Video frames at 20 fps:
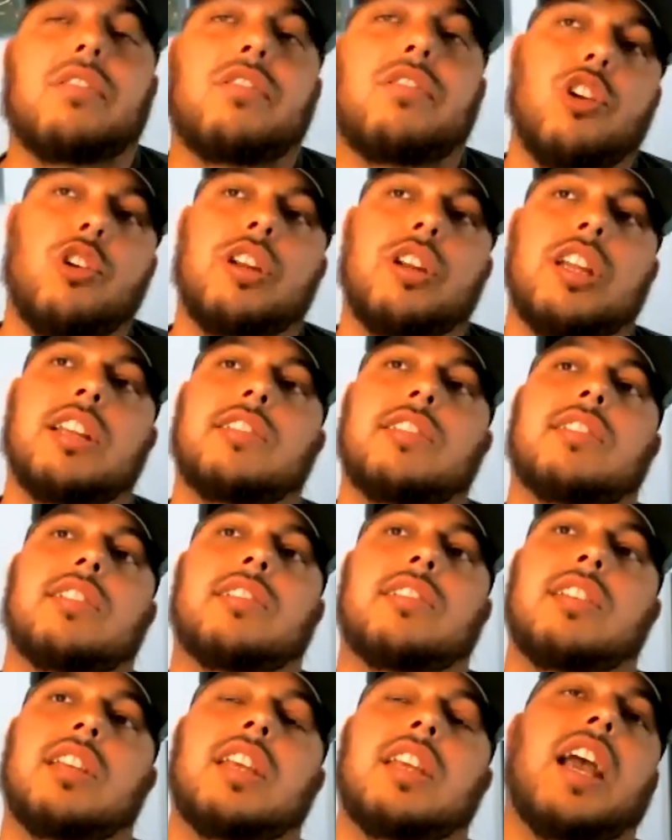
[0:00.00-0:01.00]
of curious to
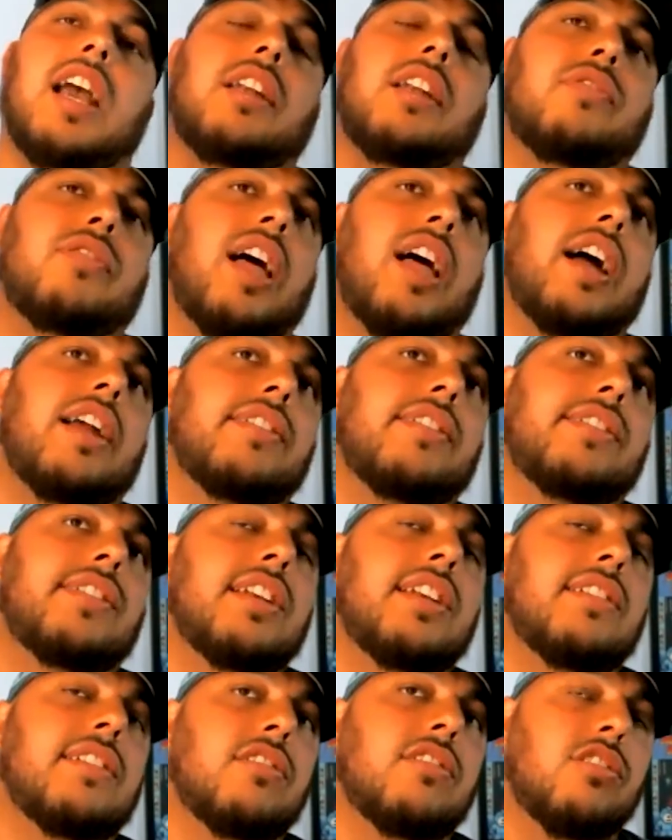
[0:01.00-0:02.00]
see how the Flyers
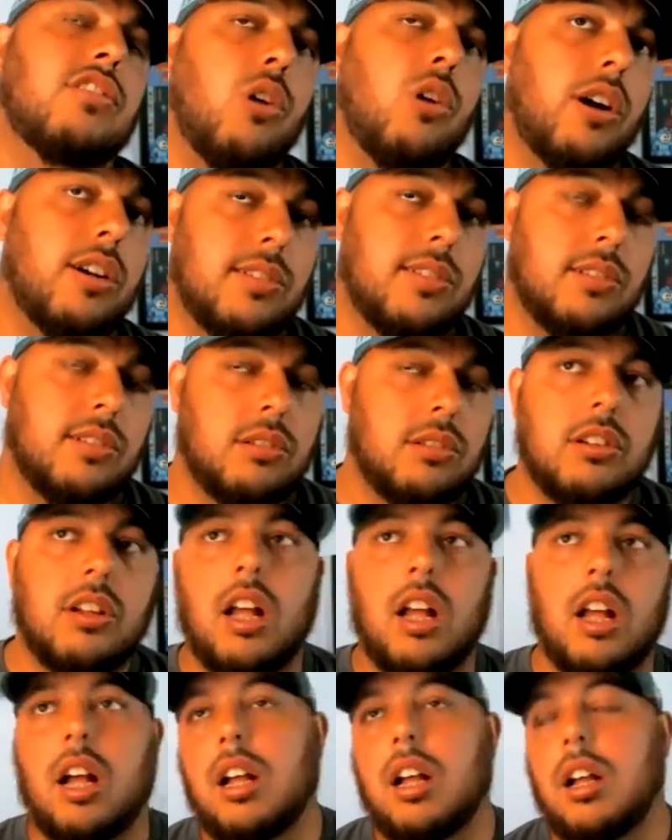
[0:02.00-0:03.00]
season starts,
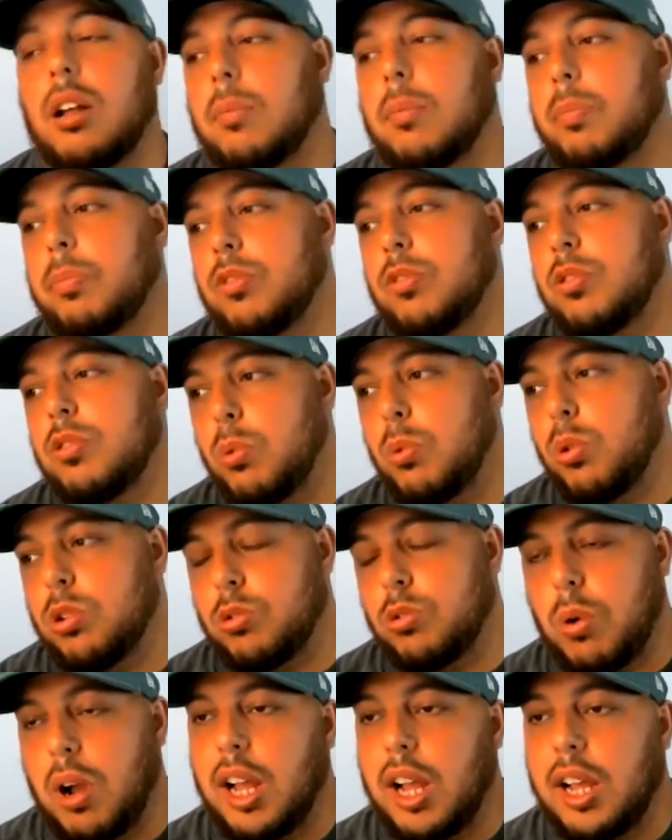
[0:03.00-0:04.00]

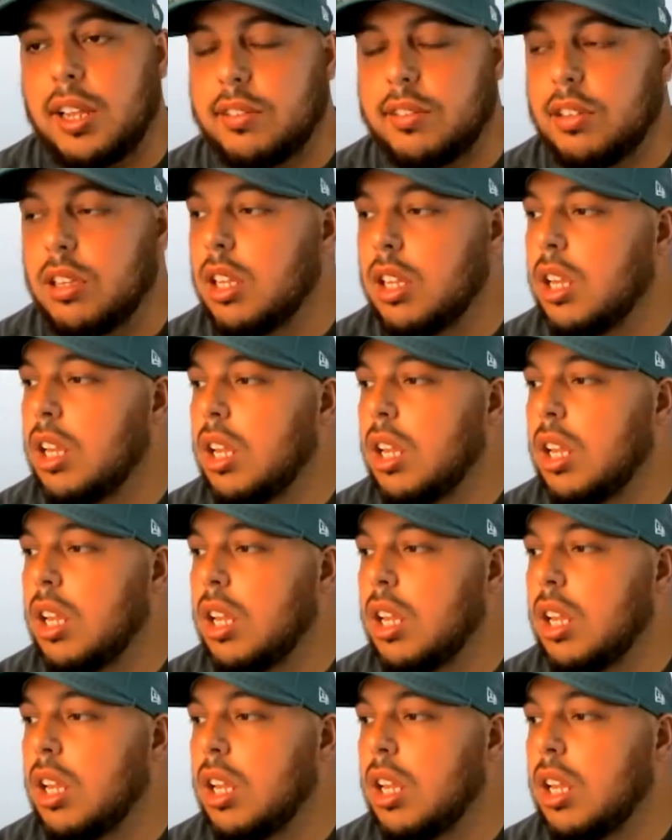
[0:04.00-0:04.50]
sports-wise.